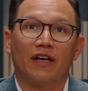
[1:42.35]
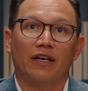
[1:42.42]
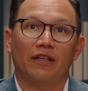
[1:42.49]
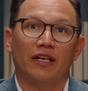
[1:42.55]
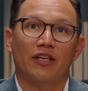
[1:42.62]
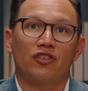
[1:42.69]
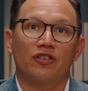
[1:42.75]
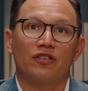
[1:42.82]

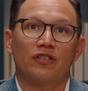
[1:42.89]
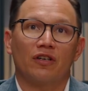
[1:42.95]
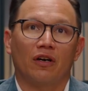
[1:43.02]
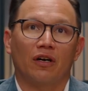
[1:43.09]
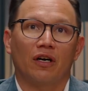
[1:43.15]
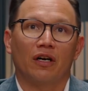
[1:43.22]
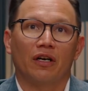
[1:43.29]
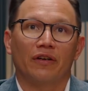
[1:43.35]
violations
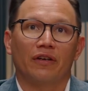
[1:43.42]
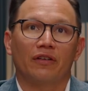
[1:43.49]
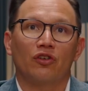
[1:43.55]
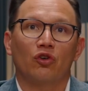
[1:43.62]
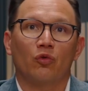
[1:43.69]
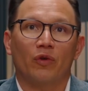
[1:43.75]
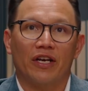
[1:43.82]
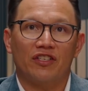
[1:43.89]
on
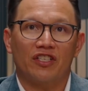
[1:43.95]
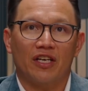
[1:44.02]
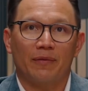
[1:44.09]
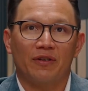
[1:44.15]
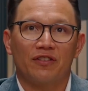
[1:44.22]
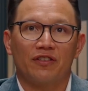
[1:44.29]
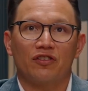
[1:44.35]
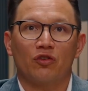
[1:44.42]
your wage
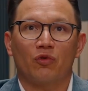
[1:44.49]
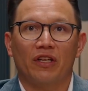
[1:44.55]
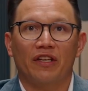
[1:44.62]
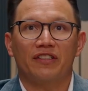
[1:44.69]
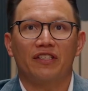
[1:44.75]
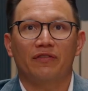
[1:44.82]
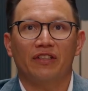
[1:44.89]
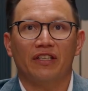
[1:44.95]
statements is a
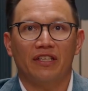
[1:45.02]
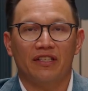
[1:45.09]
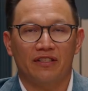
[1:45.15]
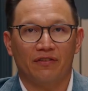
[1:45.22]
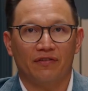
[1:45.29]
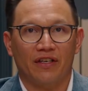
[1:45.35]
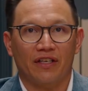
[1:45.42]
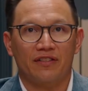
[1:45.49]
relatively
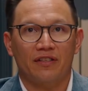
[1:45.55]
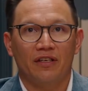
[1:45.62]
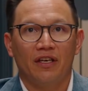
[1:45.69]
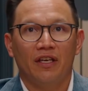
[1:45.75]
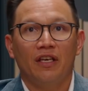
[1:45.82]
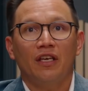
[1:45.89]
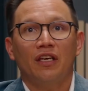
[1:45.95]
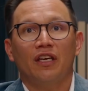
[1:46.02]
easy fix.
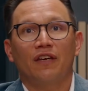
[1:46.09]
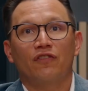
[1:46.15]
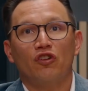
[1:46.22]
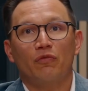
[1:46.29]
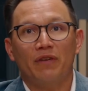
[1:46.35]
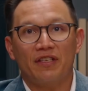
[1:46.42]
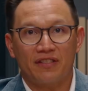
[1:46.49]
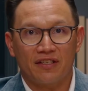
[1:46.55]
If
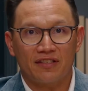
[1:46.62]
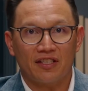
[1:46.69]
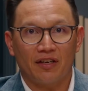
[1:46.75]
you're missing